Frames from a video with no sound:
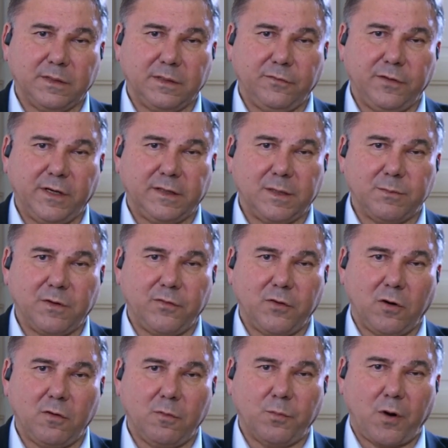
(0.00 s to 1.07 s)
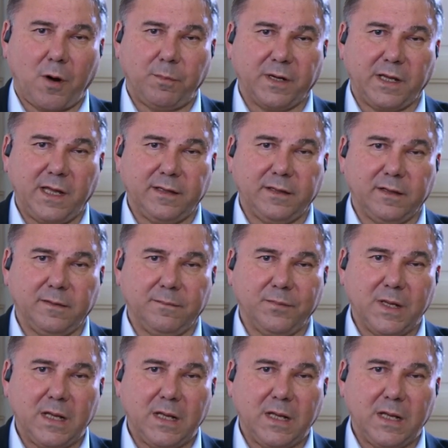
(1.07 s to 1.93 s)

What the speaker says: the victim of your own propaganda.